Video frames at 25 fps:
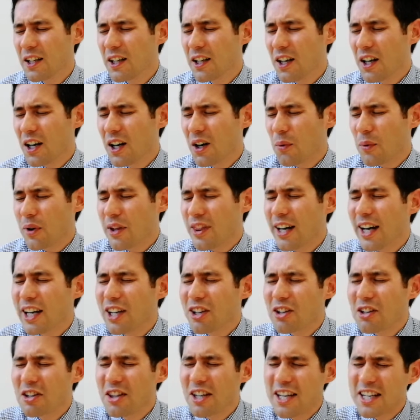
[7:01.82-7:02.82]
We
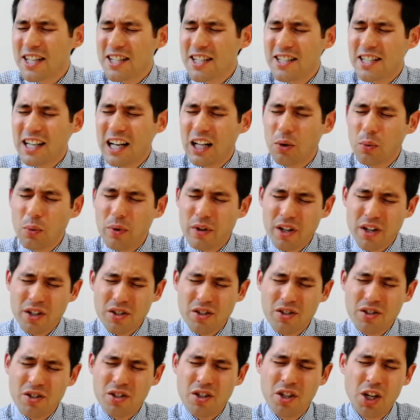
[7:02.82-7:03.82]
thank you that he's dealt with
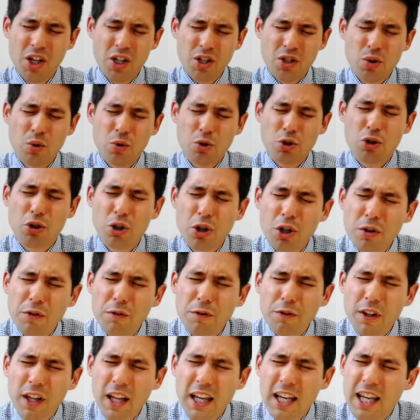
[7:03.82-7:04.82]
us so
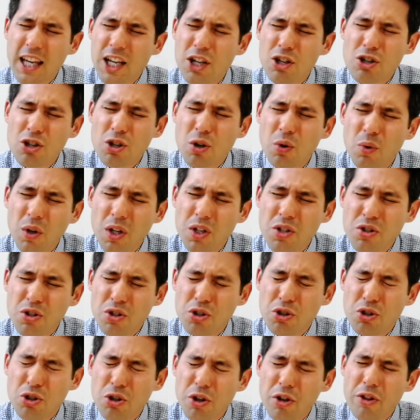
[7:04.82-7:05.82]
truthfully. He's shown us the
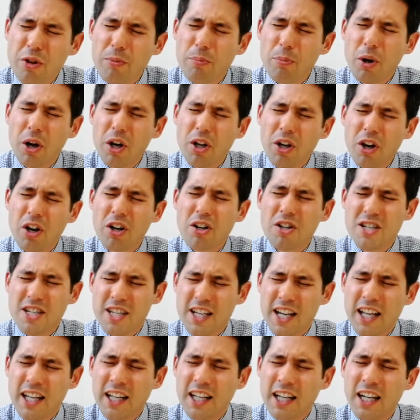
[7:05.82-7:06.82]
truth about our
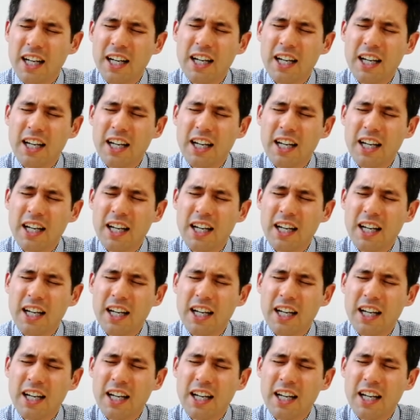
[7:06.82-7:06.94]
sin.